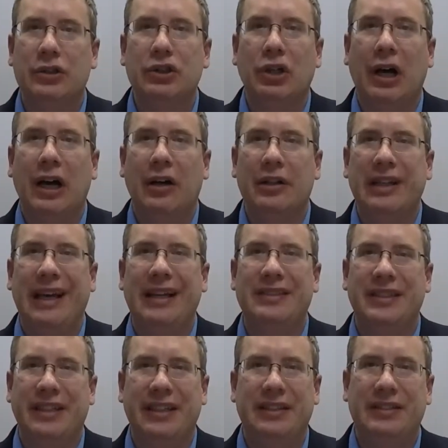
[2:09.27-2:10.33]
child as
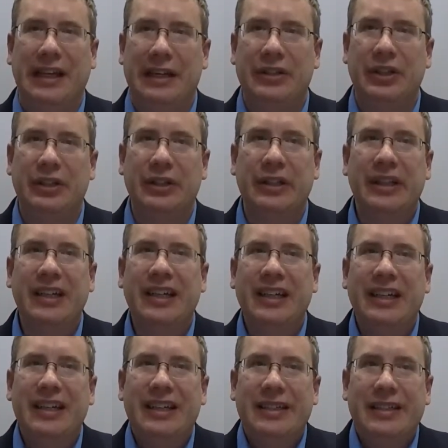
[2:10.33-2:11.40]
an executor
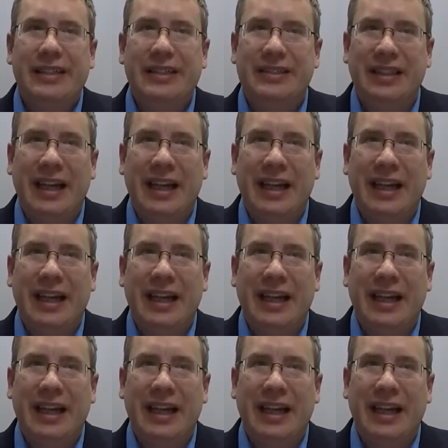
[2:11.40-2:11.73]
is